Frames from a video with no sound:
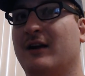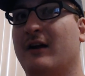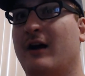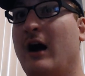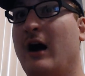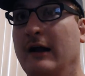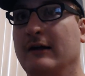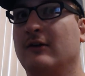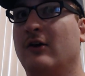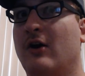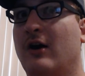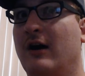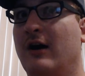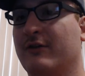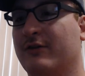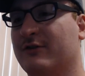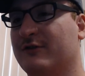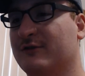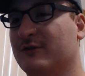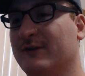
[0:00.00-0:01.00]
on
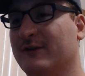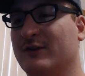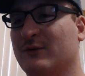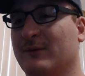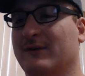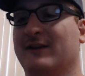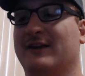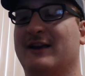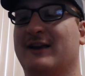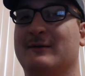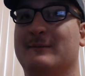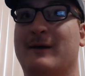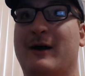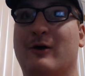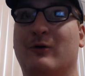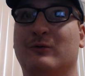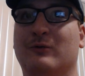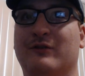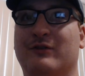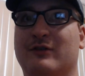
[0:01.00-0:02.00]
Hoth, so that's why they came
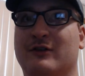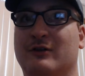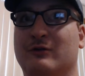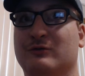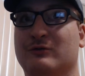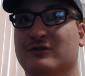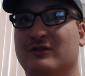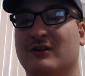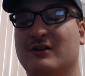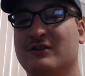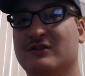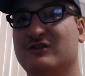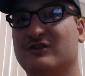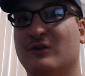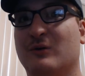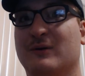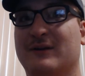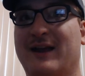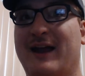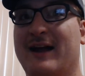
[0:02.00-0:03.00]
out with those
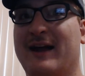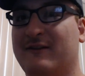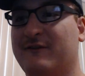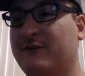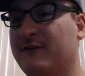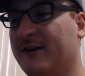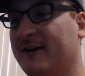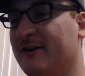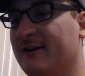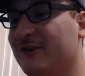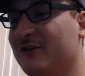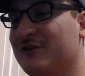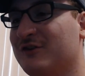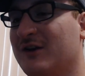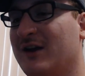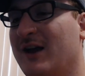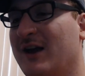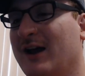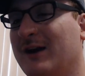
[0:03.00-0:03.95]
snow attack fighters.